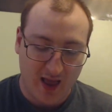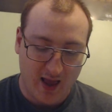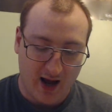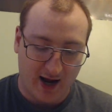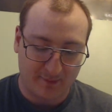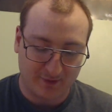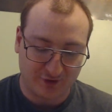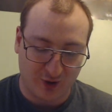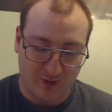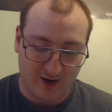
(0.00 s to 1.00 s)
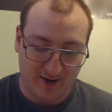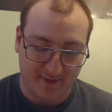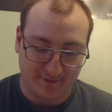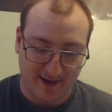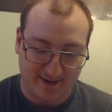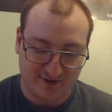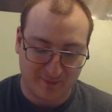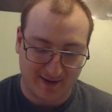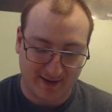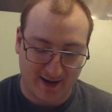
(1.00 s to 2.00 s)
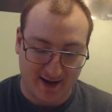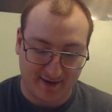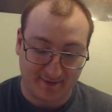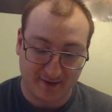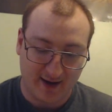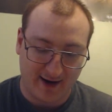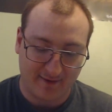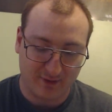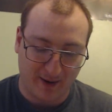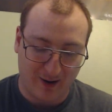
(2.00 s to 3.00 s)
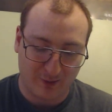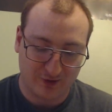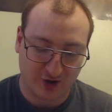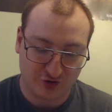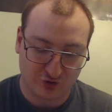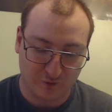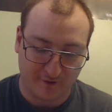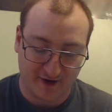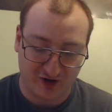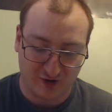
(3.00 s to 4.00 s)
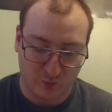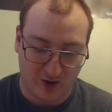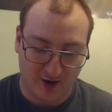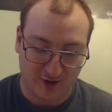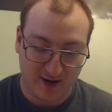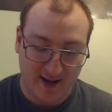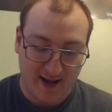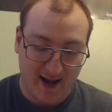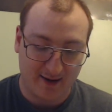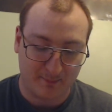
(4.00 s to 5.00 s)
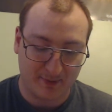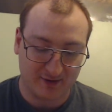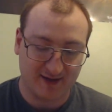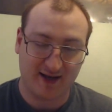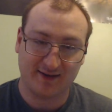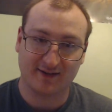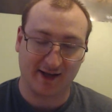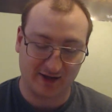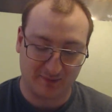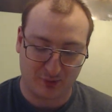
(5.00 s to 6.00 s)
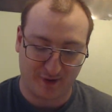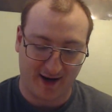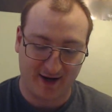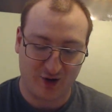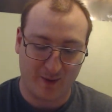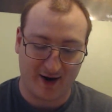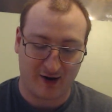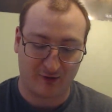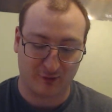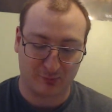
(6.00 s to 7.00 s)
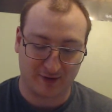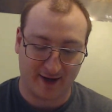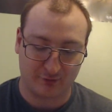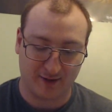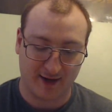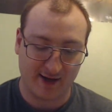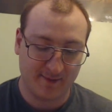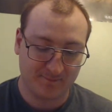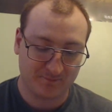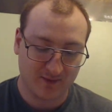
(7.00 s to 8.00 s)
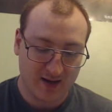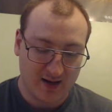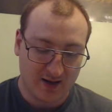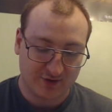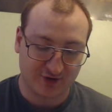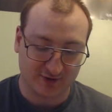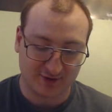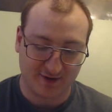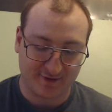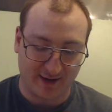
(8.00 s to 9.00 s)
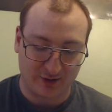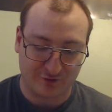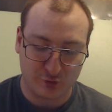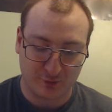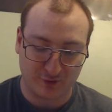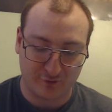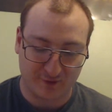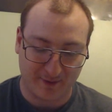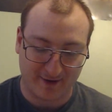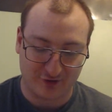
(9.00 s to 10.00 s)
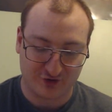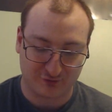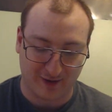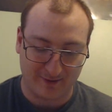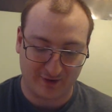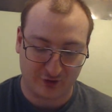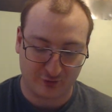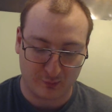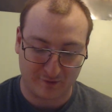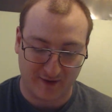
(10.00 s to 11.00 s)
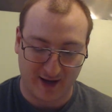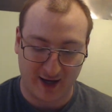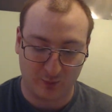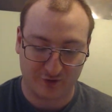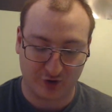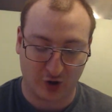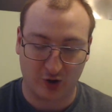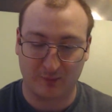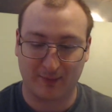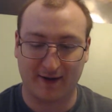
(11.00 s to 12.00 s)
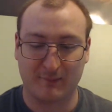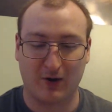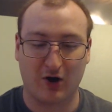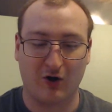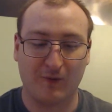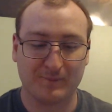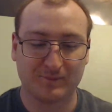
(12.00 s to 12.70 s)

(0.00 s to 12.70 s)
I am a Toa and the last of my kind. I have the power to control fire and water and ability to teleport anywhere, replied Ray. Suddenly, the sound of supernova spiders surrounding the group of eight was heard by them all.